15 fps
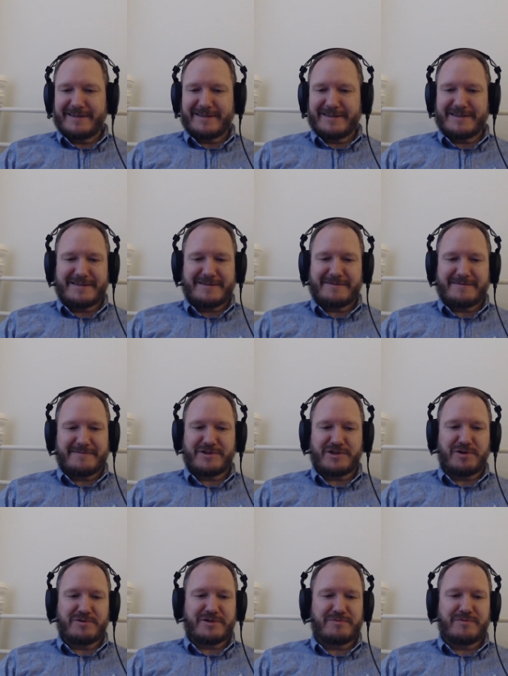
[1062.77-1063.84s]
this
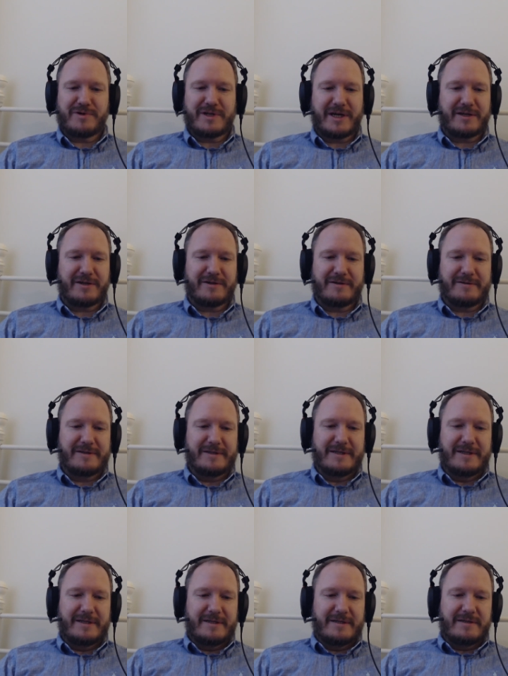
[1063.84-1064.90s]
chosen one. I don't know.
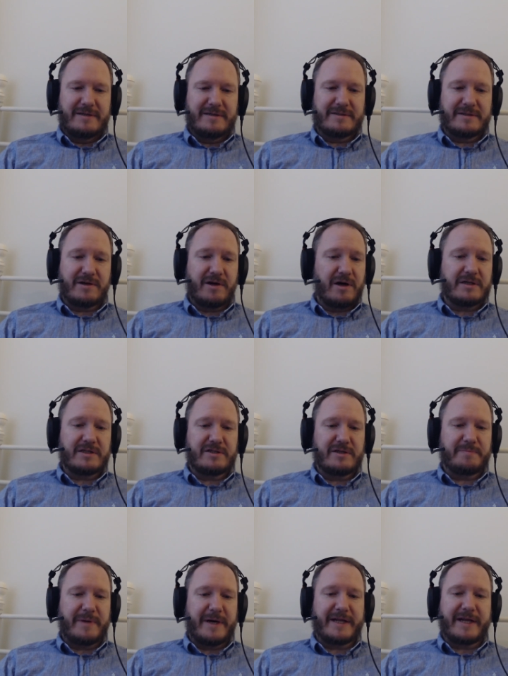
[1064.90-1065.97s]
The card is
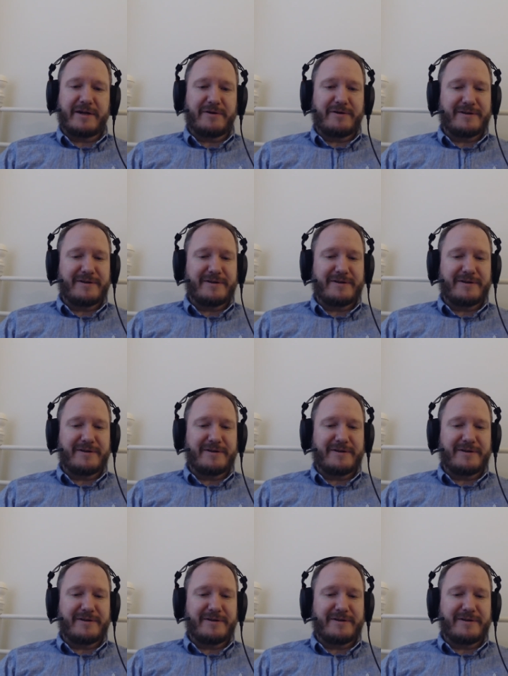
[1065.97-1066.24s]
not bad at all.